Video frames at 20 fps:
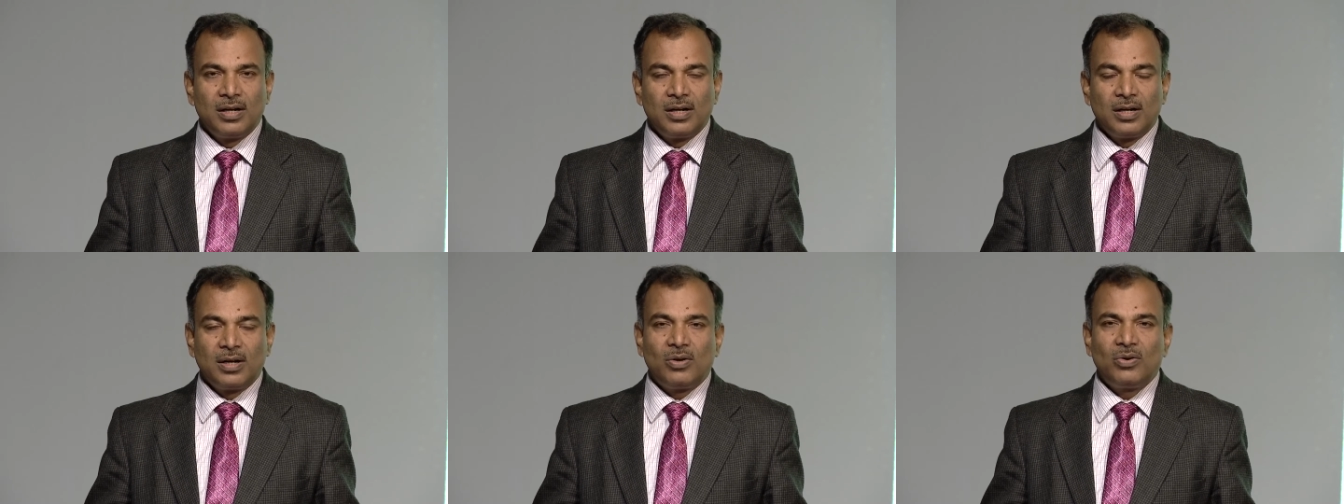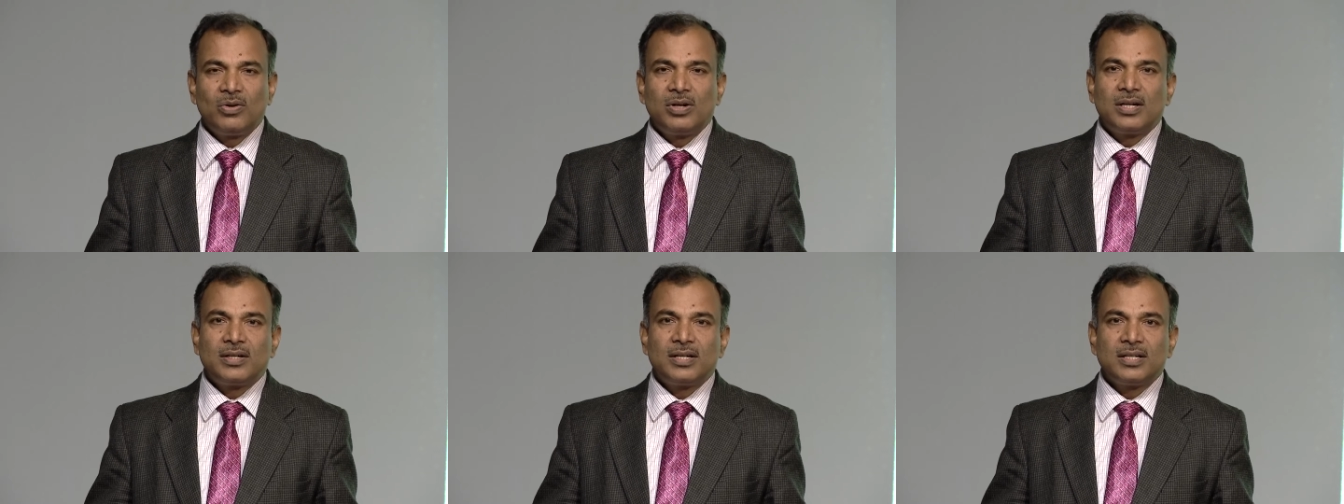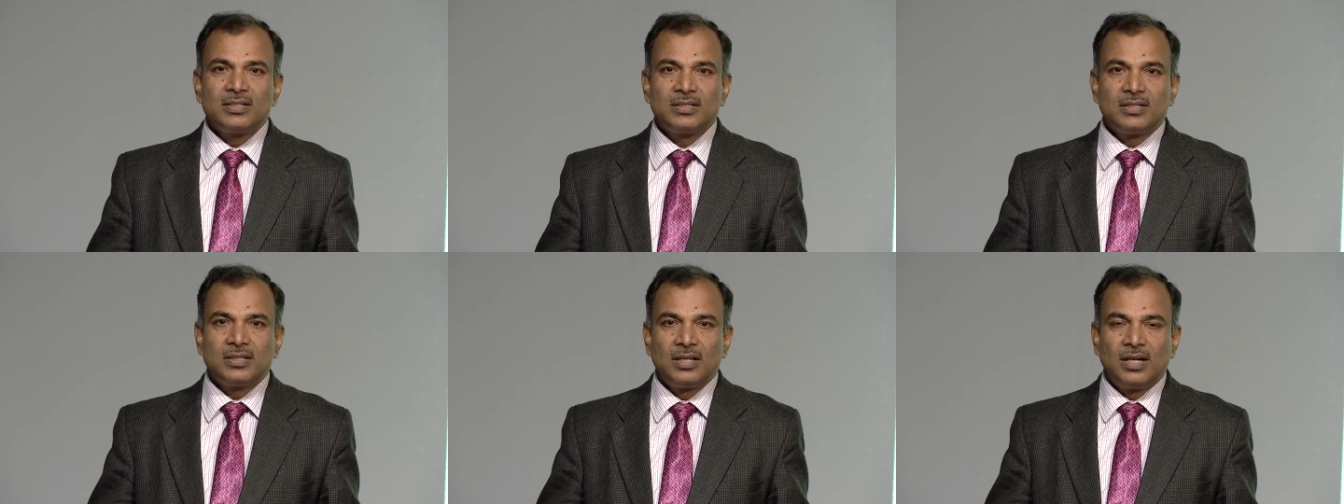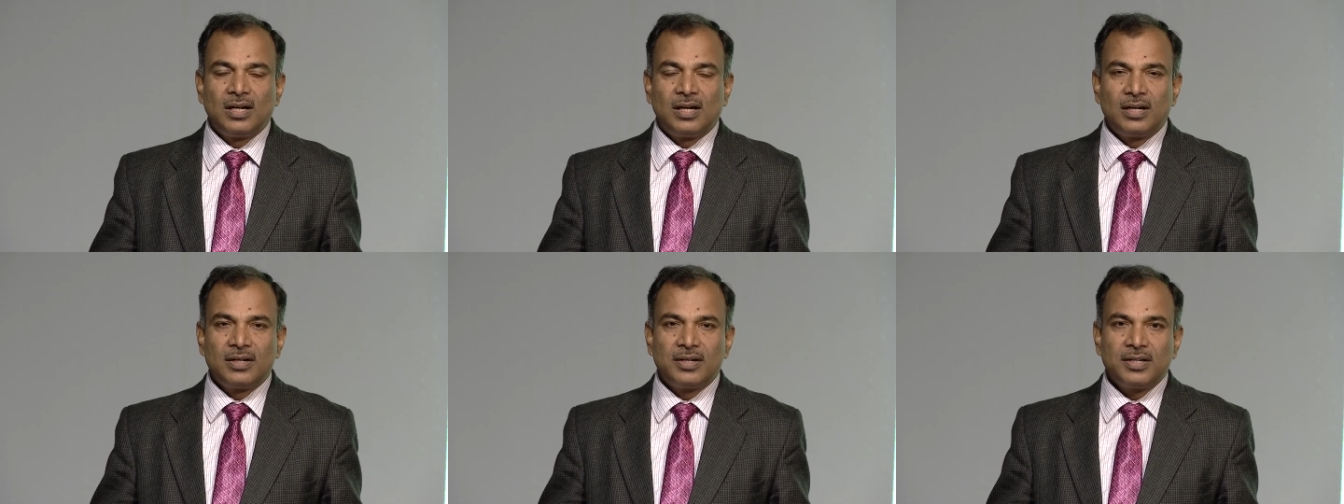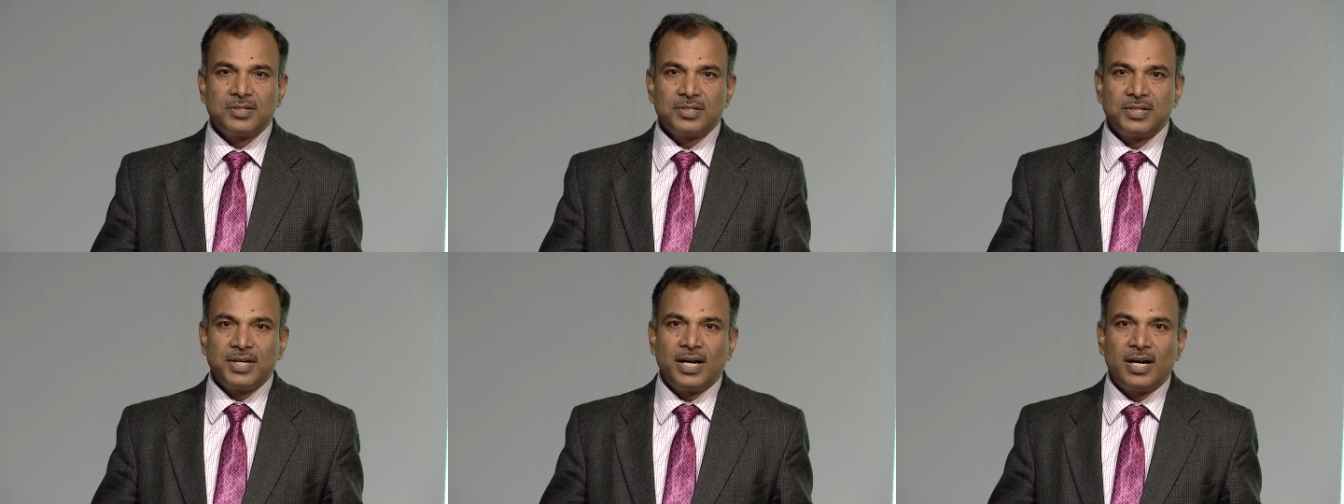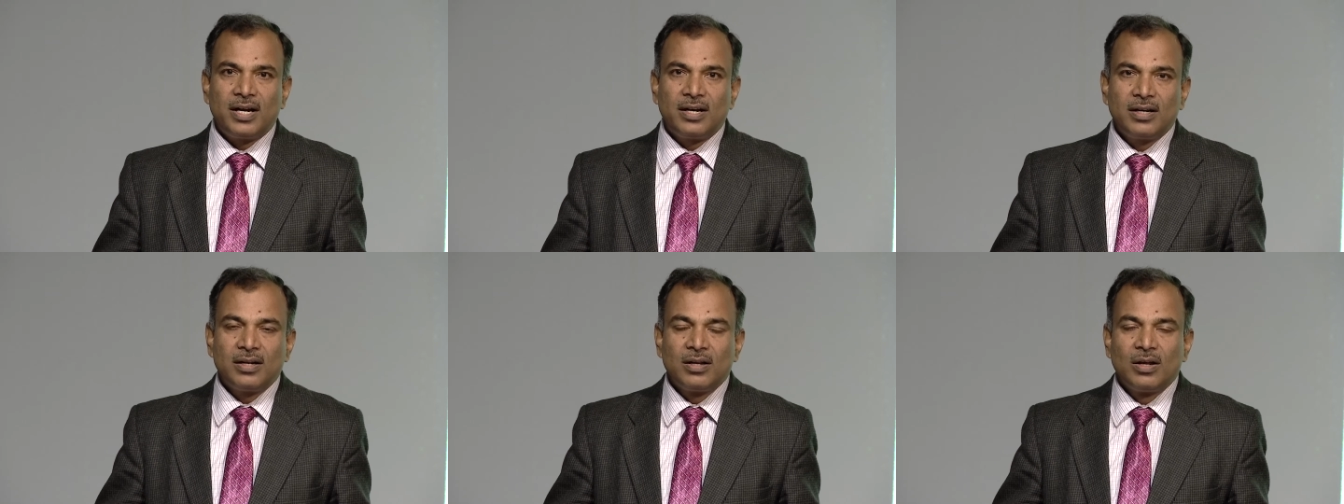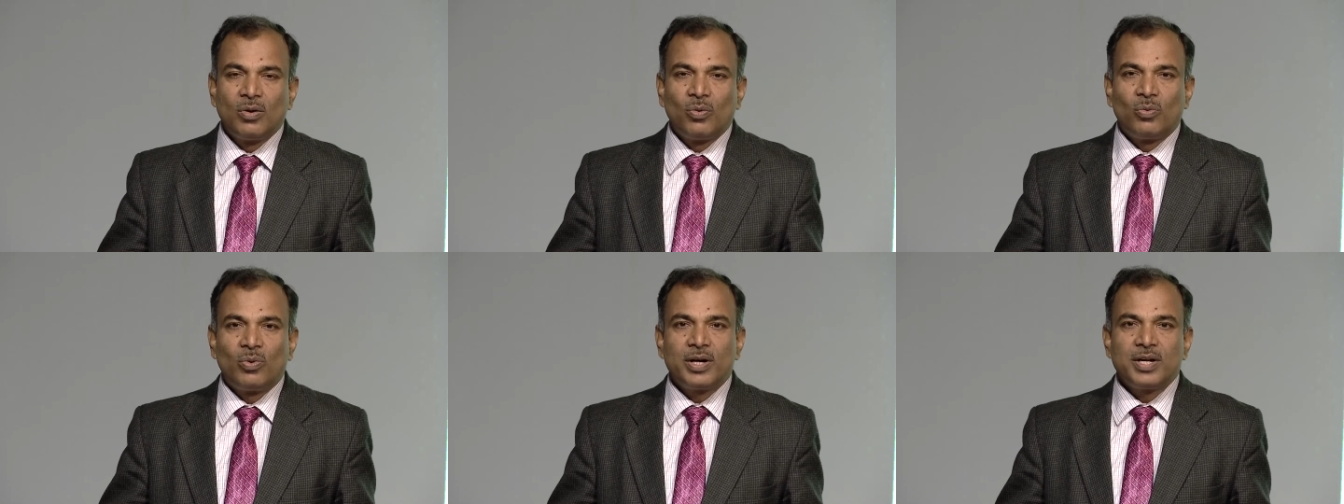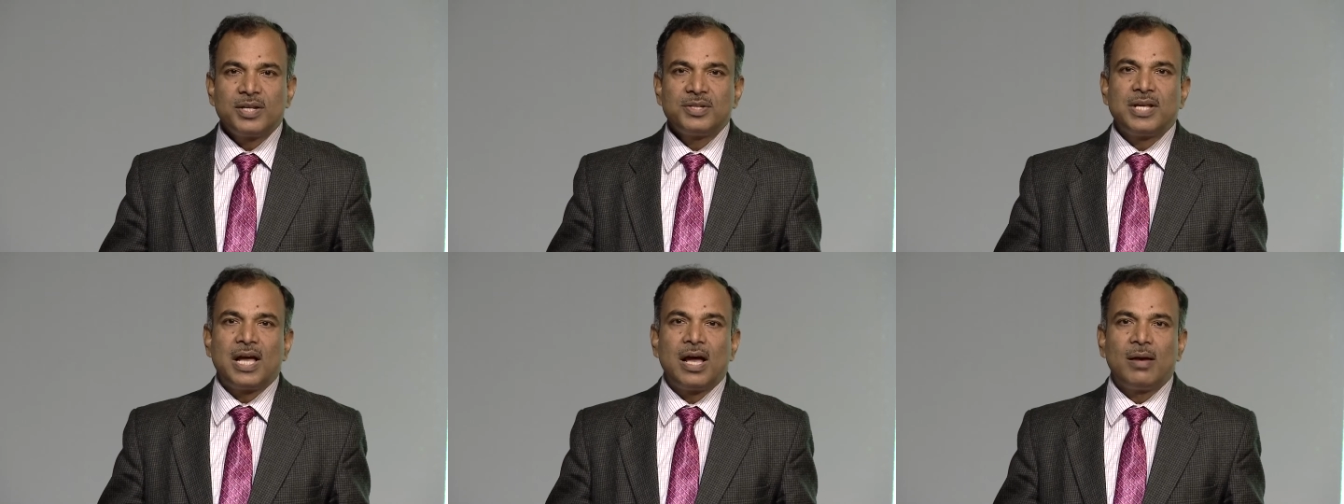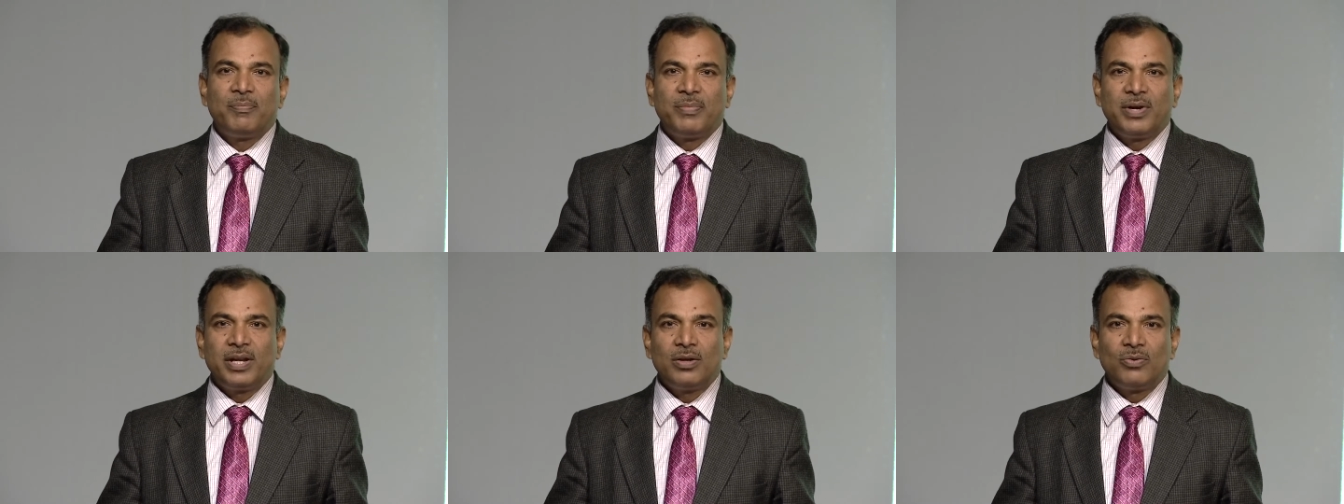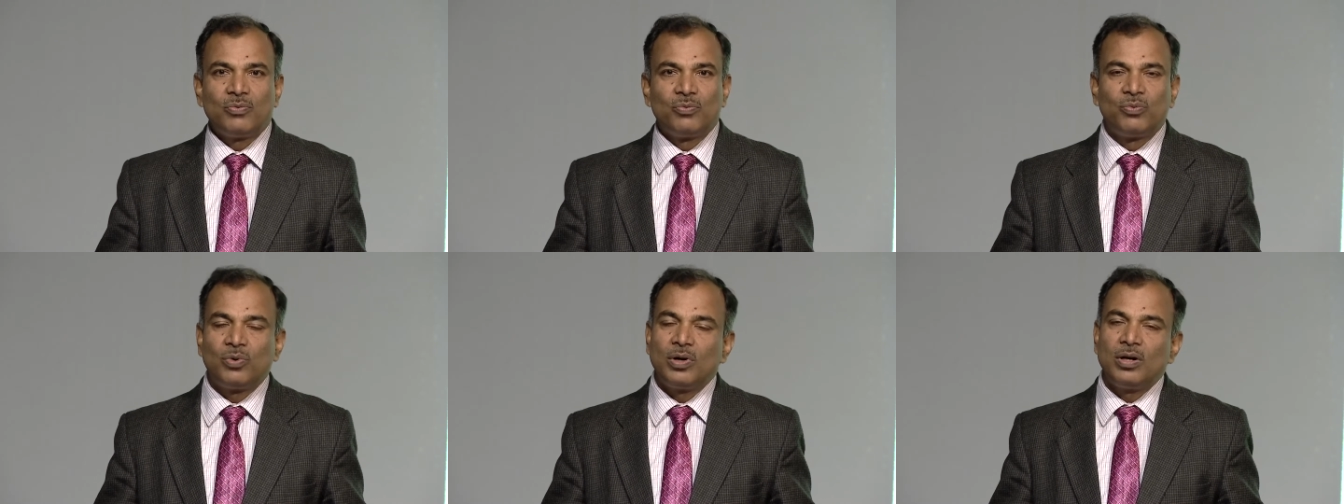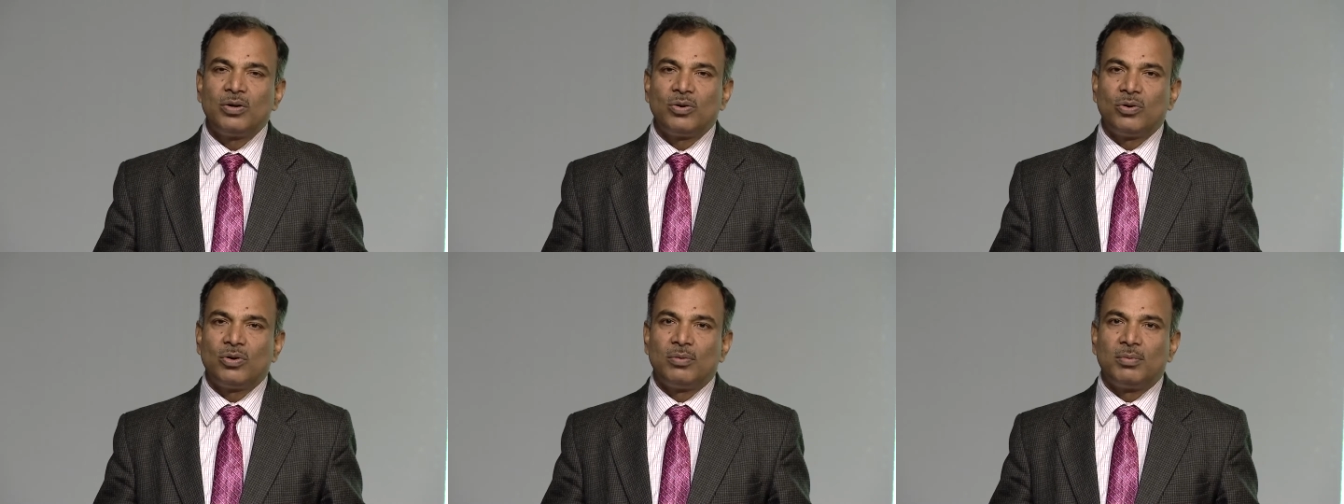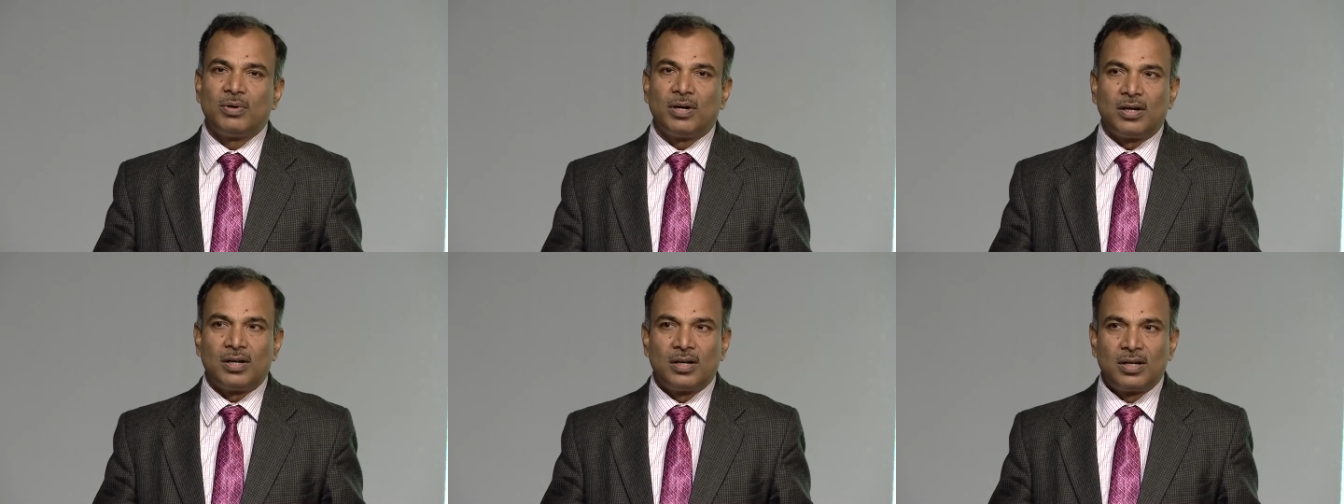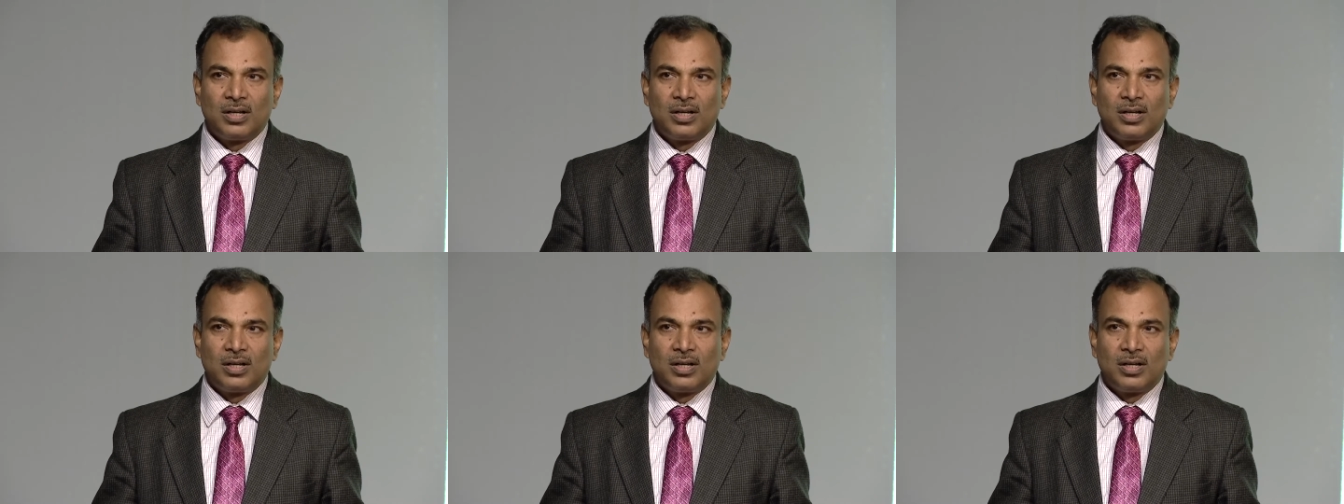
Now, let us understand what is happening world over.